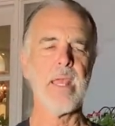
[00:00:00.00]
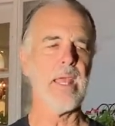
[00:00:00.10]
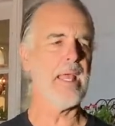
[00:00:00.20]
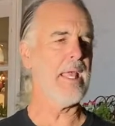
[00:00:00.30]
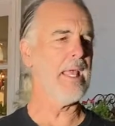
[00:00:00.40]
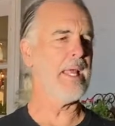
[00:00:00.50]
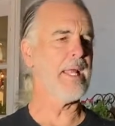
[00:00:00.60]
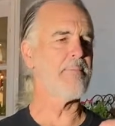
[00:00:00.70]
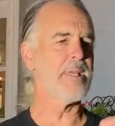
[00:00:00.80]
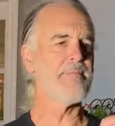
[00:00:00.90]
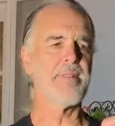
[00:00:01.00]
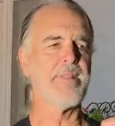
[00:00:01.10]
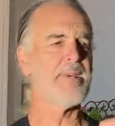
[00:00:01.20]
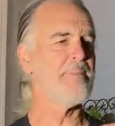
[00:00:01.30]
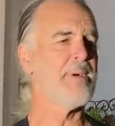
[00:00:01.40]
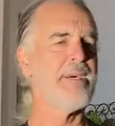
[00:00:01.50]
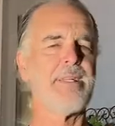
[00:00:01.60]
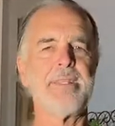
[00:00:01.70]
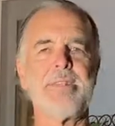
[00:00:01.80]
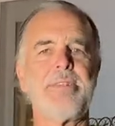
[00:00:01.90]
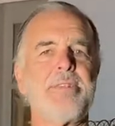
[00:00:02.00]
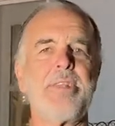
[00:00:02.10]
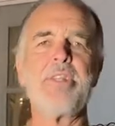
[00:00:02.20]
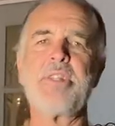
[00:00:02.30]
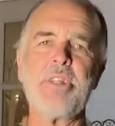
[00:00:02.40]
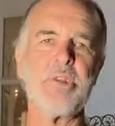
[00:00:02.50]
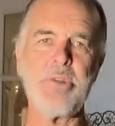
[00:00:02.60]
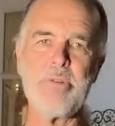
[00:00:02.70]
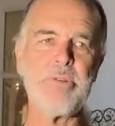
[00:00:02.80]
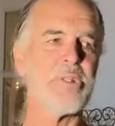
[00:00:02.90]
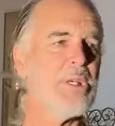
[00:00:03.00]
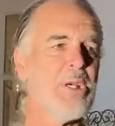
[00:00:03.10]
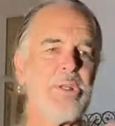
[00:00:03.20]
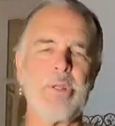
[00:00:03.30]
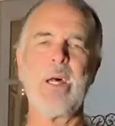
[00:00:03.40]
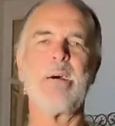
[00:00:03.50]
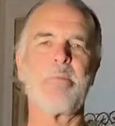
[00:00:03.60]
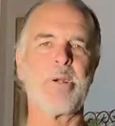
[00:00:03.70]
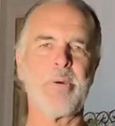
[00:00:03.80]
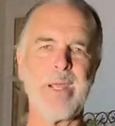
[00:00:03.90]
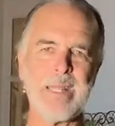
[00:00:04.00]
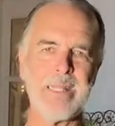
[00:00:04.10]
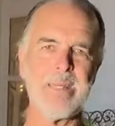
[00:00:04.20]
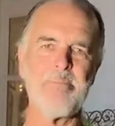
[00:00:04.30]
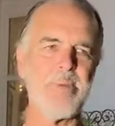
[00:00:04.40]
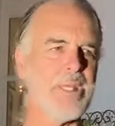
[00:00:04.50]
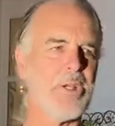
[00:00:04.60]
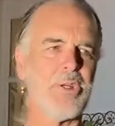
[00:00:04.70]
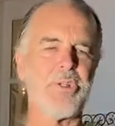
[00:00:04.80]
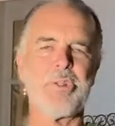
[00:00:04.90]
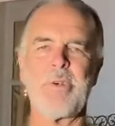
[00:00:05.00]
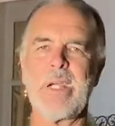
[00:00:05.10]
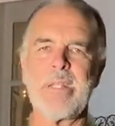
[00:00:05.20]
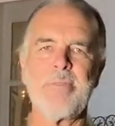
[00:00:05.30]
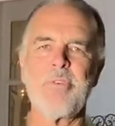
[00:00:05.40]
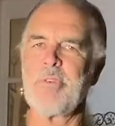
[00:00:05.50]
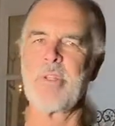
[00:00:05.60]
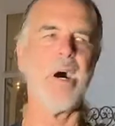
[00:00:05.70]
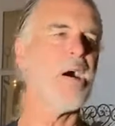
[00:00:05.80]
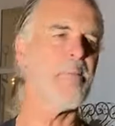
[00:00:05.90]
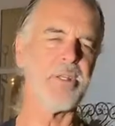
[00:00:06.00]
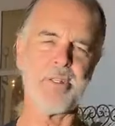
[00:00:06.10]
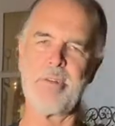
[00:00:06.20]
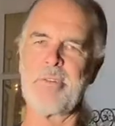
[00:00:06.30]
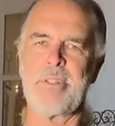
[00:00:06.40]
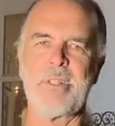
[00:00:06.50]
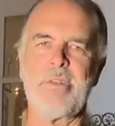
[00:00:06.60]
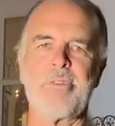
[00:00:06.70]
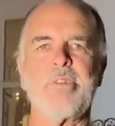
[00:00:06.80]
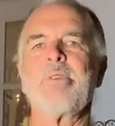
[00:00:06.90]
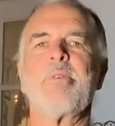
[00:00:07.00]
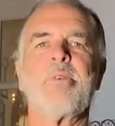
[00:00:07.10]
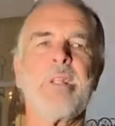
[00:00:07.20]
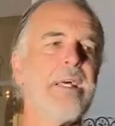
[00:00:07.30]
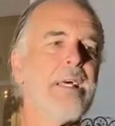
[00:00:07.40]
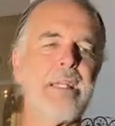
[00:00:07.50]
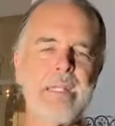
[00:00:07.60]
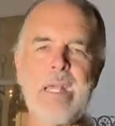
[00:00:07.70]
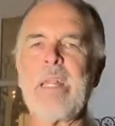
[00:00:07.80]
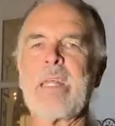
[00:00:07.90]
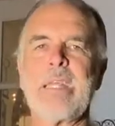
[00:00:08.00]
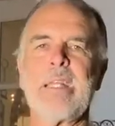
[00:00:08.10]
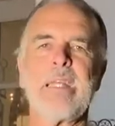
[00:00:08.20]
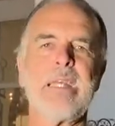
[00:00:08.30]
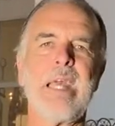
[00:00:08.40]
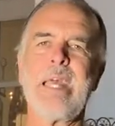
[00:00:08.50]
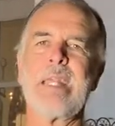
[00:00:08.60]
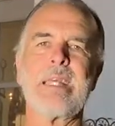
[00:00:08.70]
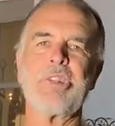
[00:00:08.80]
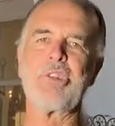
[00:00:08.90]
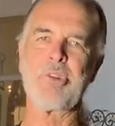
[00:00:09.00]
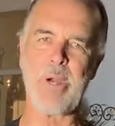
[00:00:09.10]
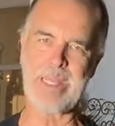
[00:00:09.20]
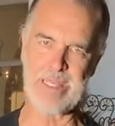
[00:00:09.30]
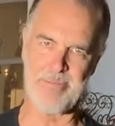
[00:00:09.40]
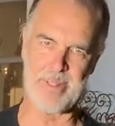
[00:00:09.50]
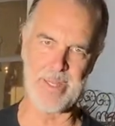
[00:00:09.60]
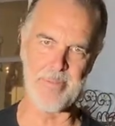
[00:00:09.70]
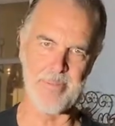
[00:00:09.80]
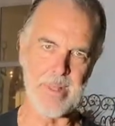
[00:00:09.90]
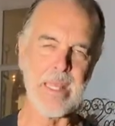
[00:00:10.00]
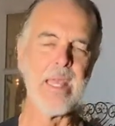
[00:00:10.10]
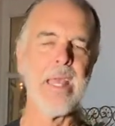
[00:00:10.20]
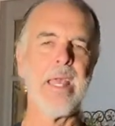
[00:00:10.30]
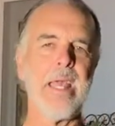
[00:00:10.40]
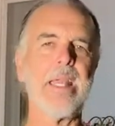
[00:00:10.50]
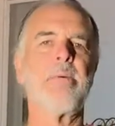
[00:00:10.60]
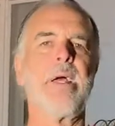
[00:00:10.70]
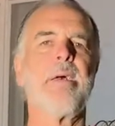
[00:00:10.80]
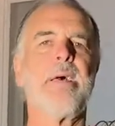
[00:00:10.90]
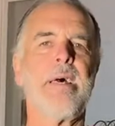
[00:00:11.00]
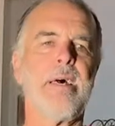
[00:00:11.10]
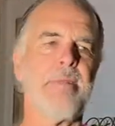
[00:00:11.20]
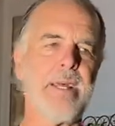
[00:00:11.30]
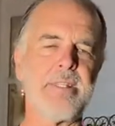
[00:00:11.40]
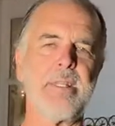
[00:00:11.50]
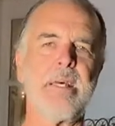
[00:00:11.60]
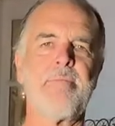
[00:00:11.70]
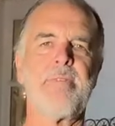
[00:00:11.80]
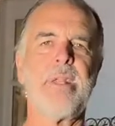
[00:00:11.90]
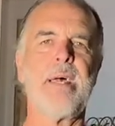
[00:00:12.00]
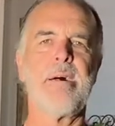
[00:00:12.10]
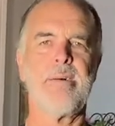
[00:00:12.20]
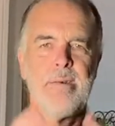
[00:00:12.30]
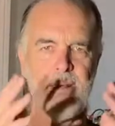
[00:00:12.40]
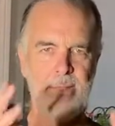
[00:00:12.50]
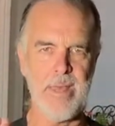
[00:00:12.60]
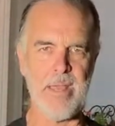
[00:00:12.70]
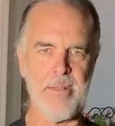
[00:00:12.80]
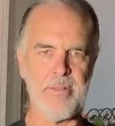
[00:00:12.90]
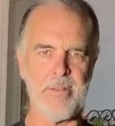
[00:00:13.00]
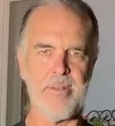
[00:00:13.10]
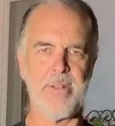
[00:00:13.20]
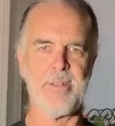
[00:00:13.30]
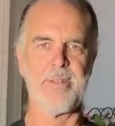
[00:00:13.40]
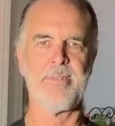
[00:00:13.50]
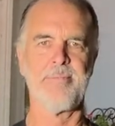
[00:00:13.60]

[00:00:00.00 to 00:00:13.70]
and I'm giving them teaching cues to help correct them, being constructive, using all my social skills to do it delicately and constructively. Anyway, that's enough for now. Thank you, students.